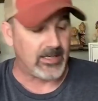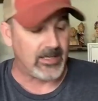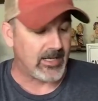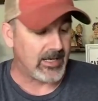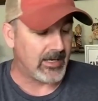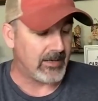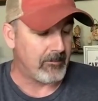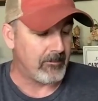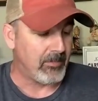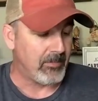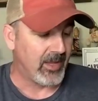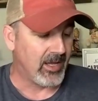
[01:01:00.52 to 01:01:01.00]

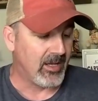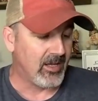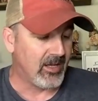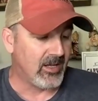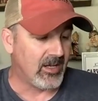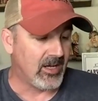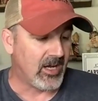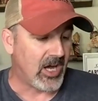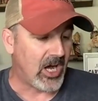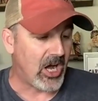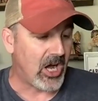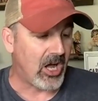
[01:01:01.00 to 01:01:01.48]
uh,
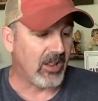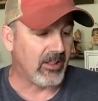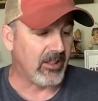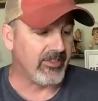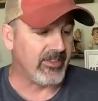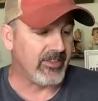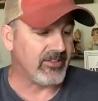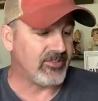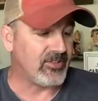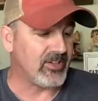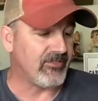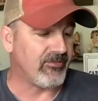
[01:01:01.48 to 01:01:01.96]
all of
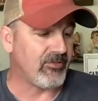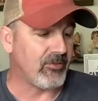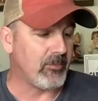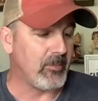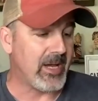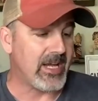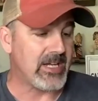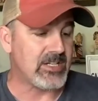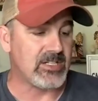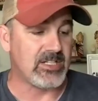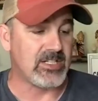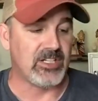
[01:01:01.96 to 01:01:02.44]
this
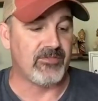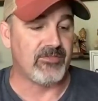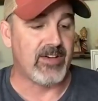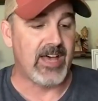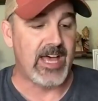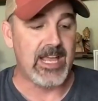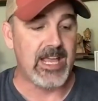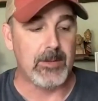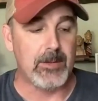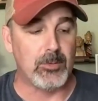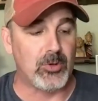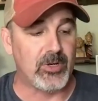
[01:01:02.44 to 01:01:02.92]
information is
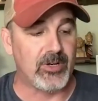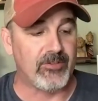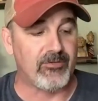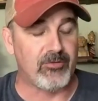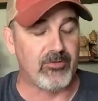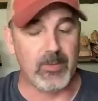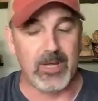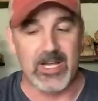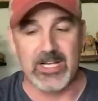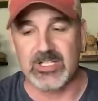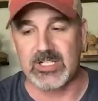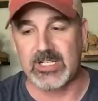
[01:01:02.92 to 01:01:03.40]
valuable
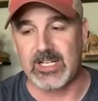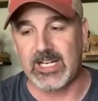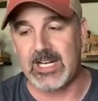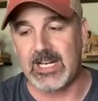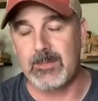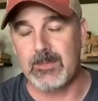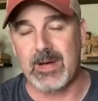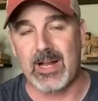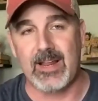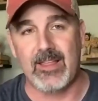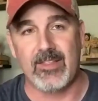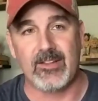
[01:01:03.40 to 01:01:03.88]
information.
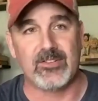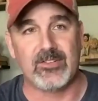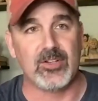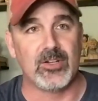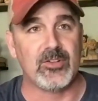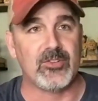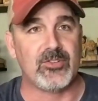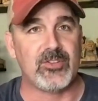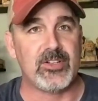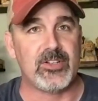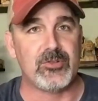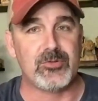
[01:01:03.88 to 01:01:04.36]
Anybody that's
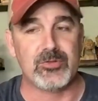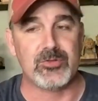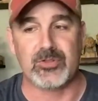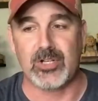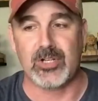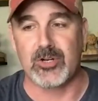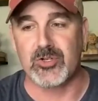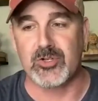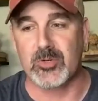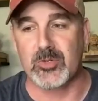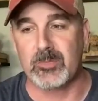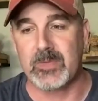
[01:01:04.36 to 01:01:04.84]
on
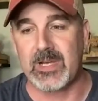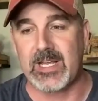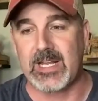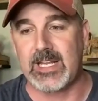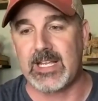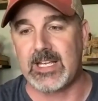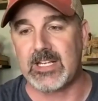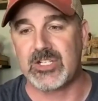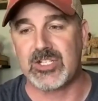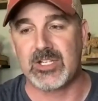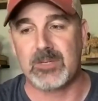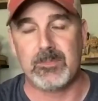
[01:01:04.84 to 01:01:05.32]
social
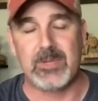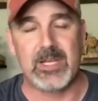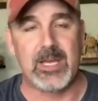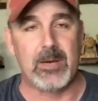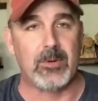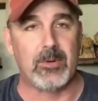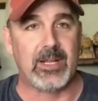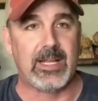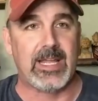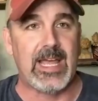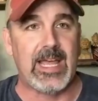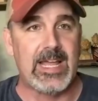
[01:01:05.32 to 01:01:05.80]
media should be able
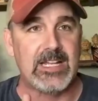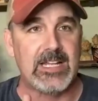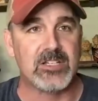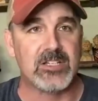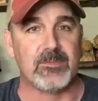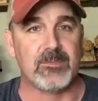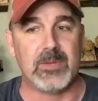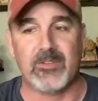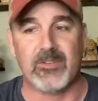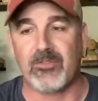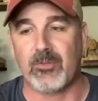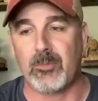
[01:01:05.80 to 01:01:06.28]
to gain
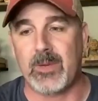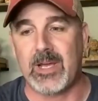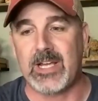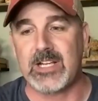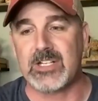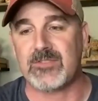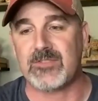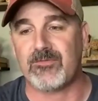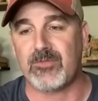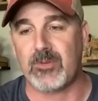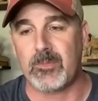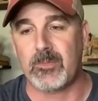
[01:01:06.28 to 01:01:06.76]
some
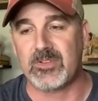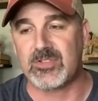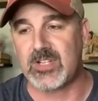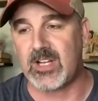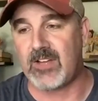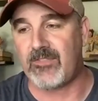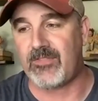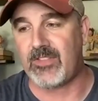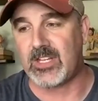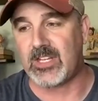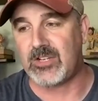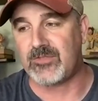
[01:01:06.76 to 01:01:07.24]
information from the
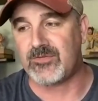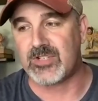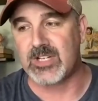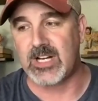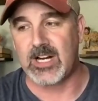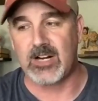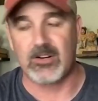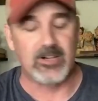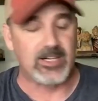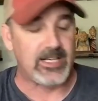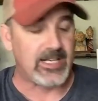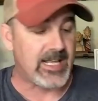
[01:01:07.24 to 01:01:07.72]
stuff that you
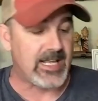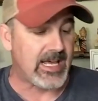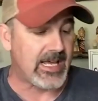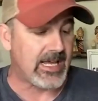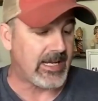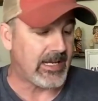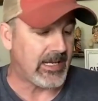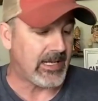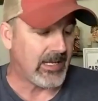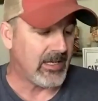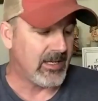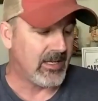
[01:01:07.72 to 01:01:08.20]
shared
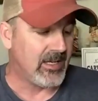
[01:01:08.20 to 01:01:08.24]
today.